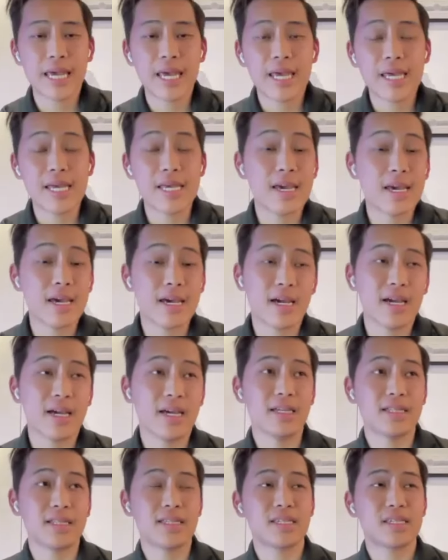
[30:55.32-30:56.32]
Is that—
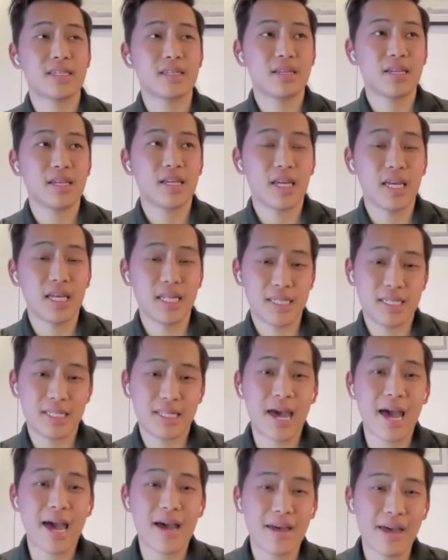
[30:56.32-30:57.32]
yeah,
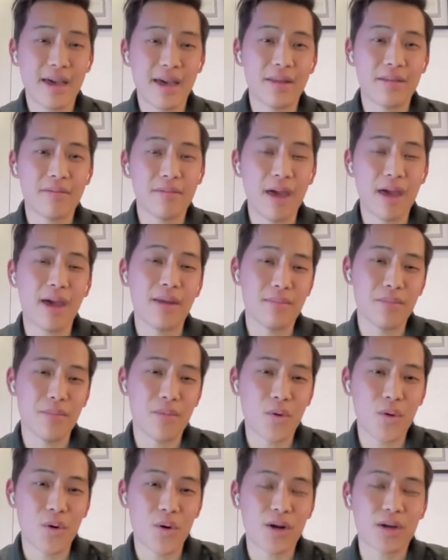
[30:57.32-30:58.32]
it's that and
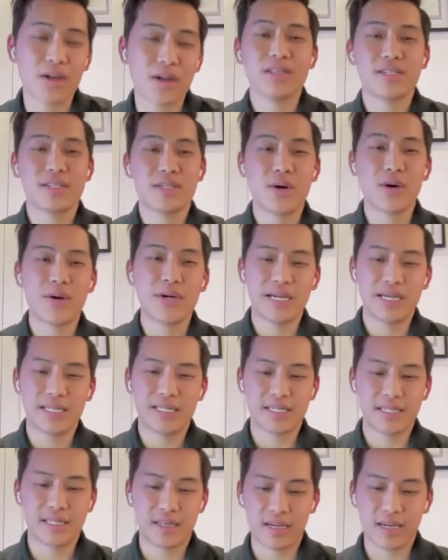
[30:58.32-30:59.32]
more. So
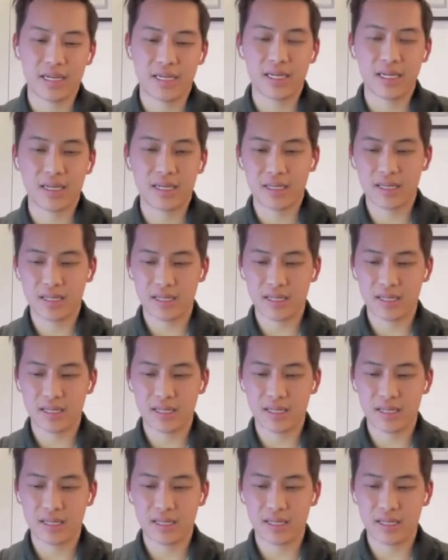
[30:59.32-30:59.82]
it's like